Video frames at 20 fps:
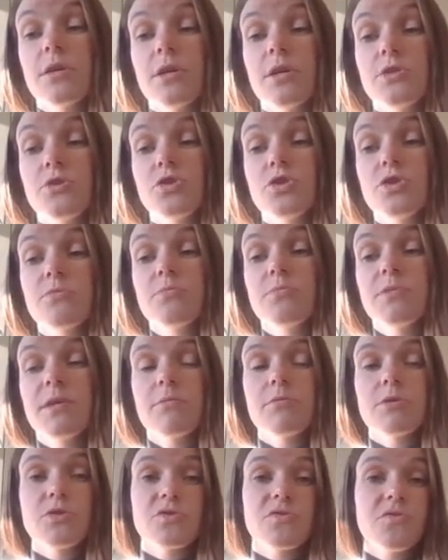should be
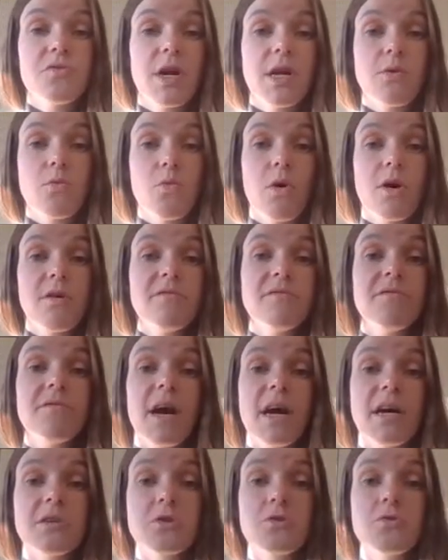able to find one
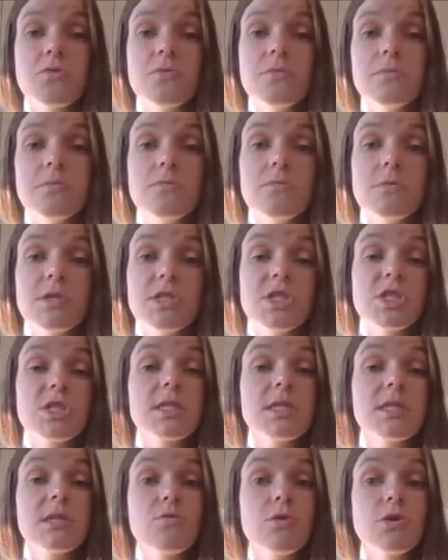value which is
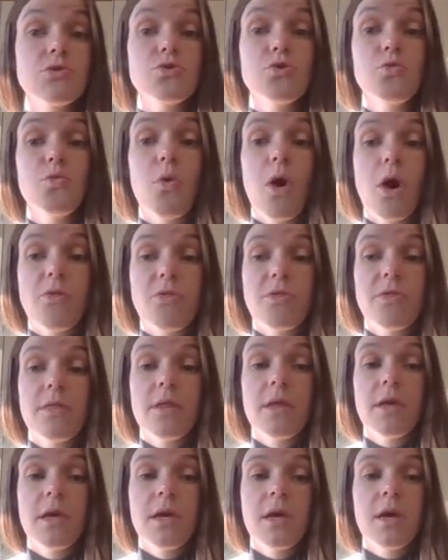equal to 1.
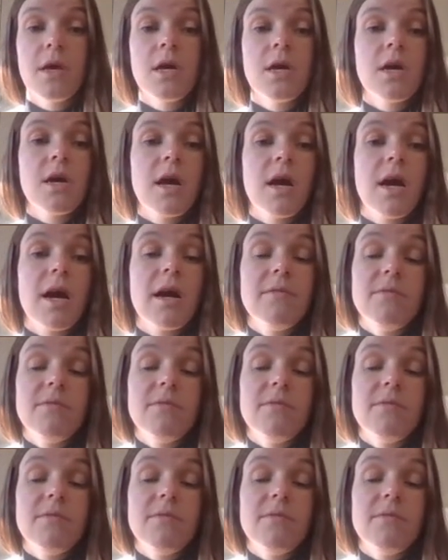And